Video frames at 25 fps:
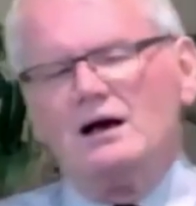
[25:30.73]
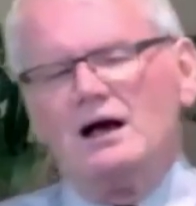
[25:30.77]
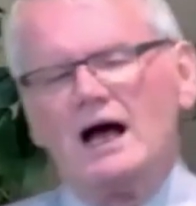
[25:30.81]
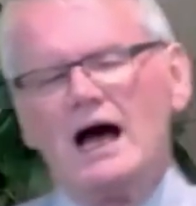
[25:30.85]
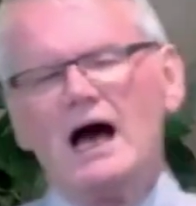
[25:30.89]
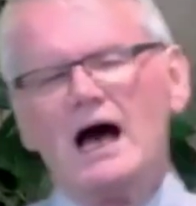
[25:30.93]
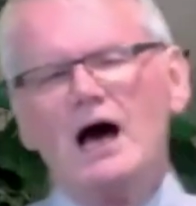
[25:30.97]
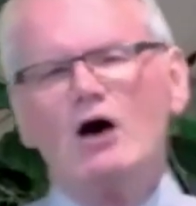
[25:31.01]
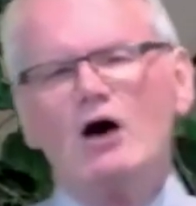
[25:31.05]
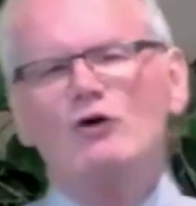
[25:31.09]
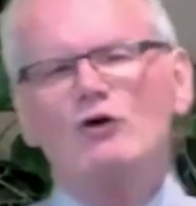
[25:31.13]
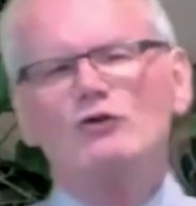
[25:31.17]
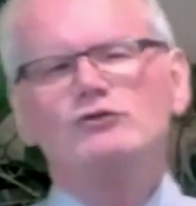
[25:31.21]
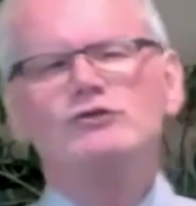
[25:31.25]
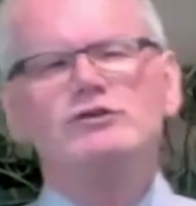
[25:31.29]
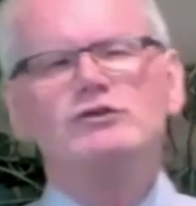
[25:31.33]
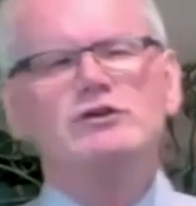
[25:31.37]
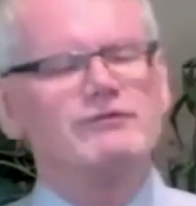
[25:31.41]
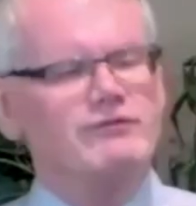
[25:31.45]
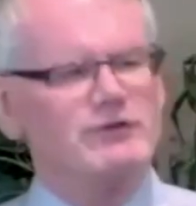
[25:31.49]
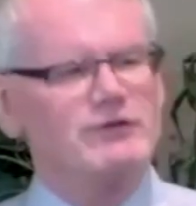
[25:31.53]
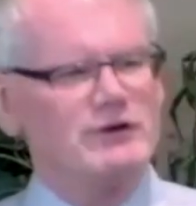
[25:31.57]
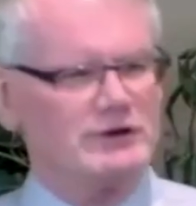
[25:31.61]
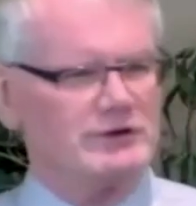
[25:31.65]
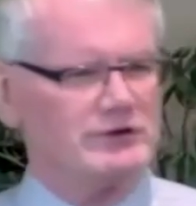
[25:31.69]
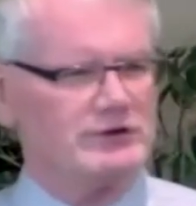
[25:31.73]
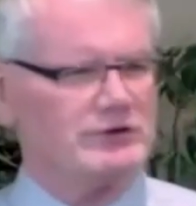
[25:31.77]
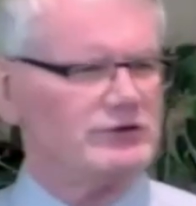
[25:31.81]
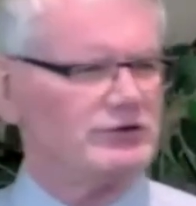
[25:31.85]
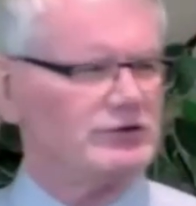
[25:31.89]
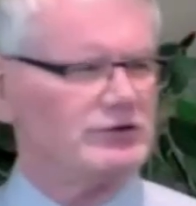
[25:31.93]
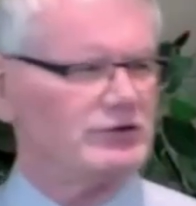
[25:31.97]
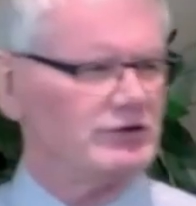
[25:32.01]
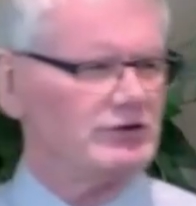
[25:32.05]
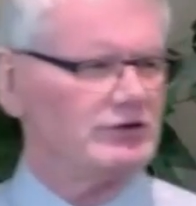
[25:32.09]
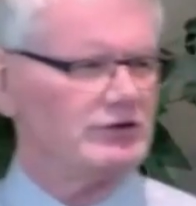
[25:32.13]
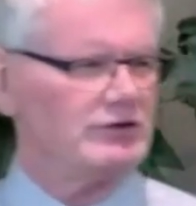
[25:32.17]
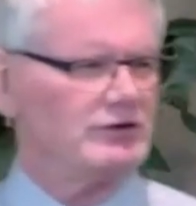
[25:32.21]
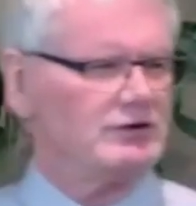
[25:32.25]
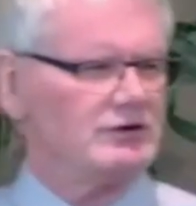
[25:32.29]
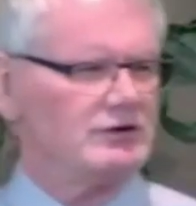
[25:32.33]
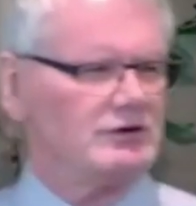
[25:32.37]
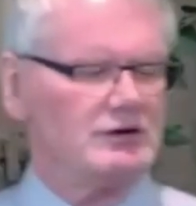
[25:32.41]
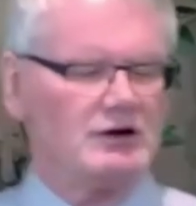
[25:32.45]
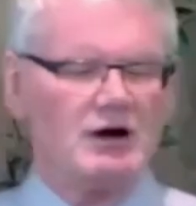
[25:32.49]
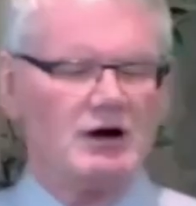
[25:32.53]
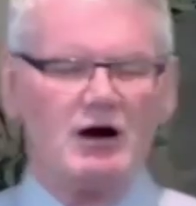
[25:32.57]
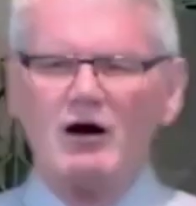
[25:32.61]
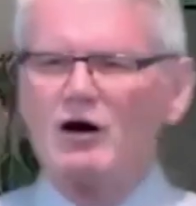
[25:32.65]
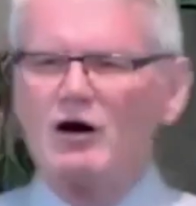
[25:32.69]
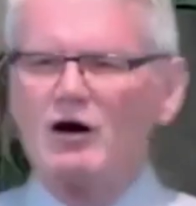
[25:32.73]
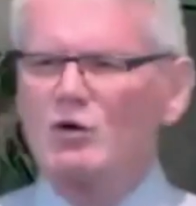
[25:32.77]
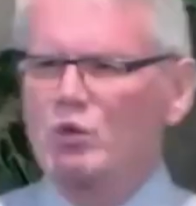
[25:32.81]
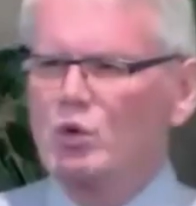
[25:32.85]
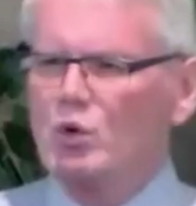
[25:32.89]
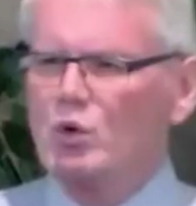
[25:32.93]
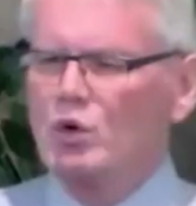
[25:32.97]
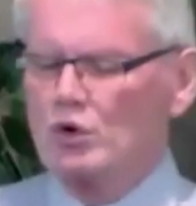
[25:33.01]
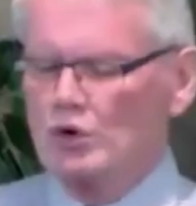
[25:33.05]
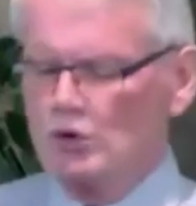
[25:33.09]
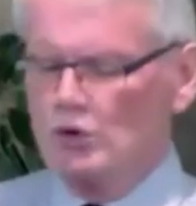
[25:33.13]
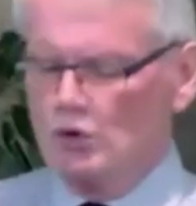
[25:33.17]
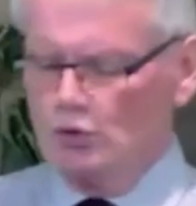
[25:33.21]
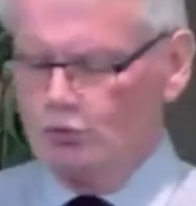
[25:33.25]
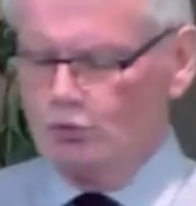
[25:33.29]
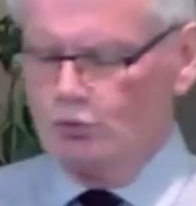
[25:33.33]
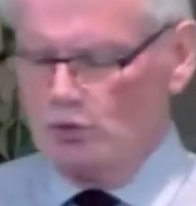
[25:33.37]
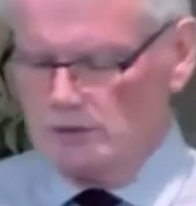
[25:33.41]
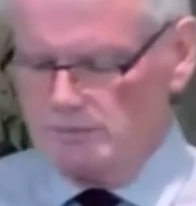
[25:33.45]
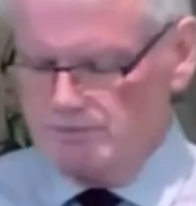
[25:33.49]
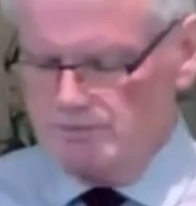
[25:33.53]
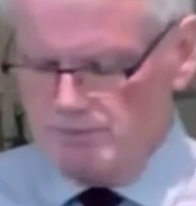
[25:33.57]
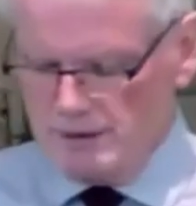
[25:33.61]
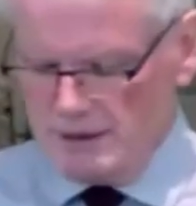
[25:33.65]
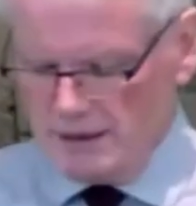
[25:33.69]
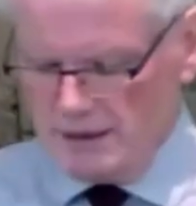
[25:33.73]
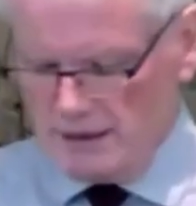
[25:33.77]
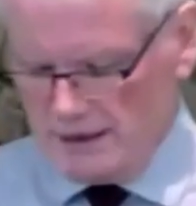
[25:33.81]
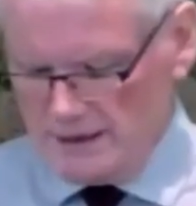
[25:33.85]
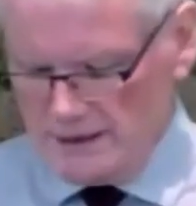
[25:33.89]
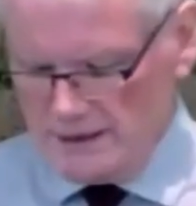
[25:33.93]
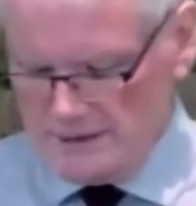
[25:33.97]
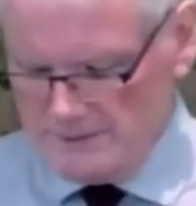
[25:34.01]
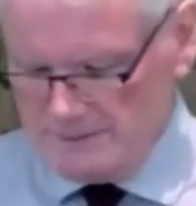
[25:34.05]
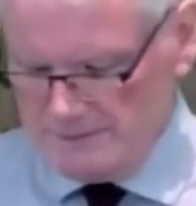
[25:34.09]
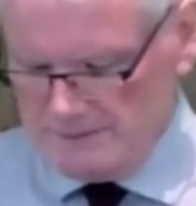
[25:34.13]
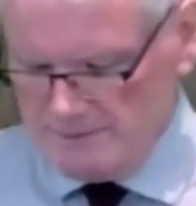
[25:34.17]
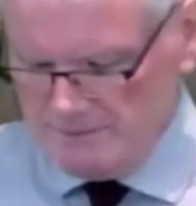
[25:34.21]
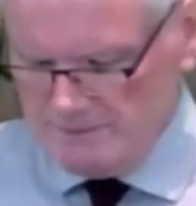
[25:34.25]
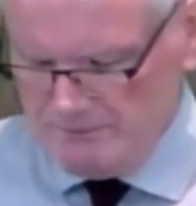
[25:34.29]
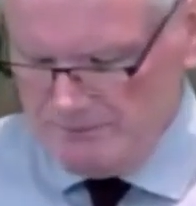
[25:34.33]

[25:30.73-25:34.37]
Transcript: How different our world would be.